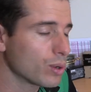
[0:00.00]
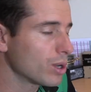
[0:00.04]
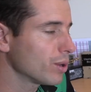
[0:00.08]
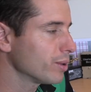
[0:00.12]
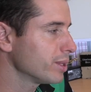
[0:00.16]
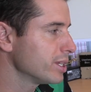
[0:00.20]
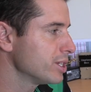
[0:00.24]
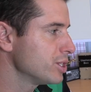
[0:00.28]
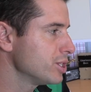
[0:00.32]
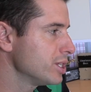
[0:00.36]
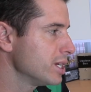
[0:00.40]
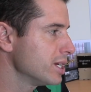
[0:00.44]
well
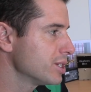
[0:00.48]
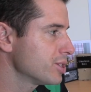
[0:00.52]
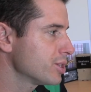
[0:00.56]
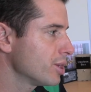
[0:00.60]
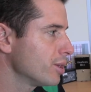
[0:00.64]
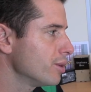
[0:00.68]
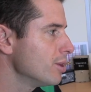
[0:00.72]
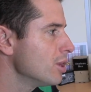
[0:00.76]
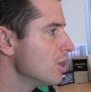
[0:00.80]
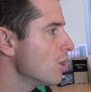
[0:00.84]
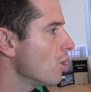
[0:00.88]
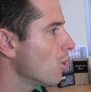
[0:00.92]
this year.
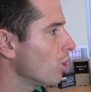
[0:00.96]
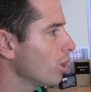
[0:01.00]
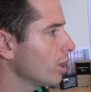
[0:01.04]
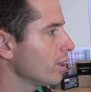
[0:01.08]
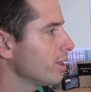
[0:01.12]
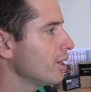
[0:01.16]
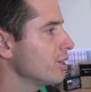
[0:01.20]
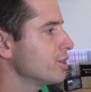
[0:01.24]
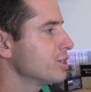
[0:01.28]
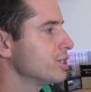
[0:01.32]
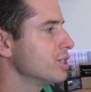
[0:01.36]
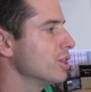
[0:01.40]
So all
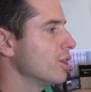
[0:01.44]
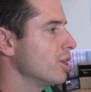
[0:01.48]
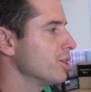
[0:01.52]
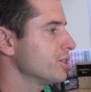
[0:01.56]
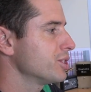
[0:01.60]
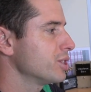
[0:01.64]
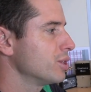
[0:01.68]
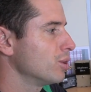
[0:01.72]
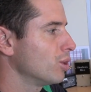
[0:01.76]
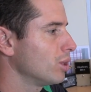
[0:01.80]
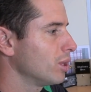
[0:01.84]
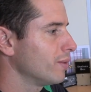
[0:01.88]
of those
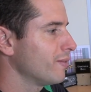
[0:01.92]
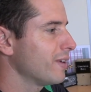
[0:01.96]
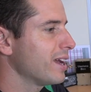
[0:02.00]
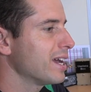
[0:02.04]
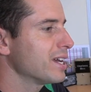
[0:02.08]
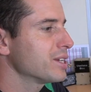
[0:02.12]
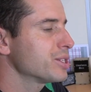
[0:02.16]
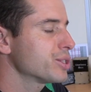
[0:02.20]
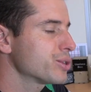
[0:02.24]
notes and all of our